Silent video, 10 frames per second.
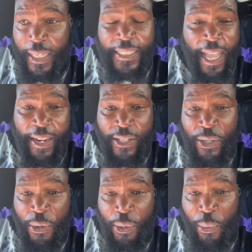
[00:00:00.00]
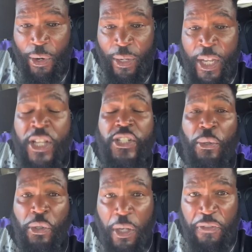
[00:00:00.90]
That's how that's going to work.
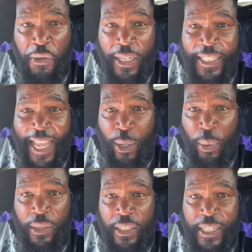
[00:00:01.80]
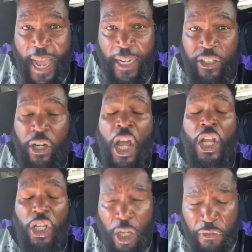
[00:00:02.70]
So look for the Date with the Doctor.
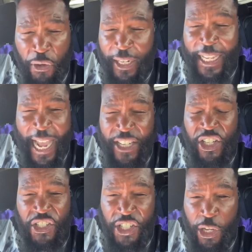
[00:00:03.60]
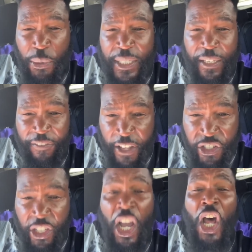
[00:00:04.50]
Look for the Conscious Singles
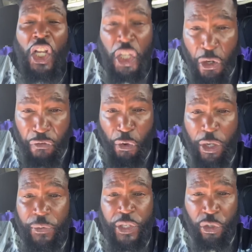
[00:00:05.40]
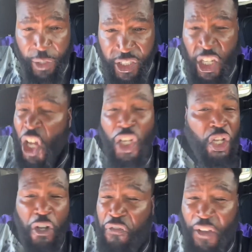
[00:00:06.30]
Convention. Look for the retreats.
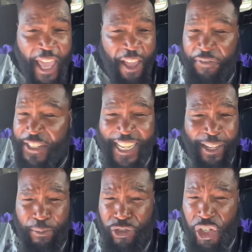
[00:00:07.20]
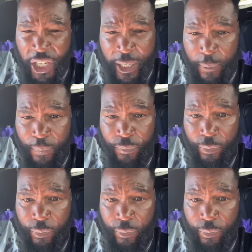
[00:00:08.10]
Look for FDMG.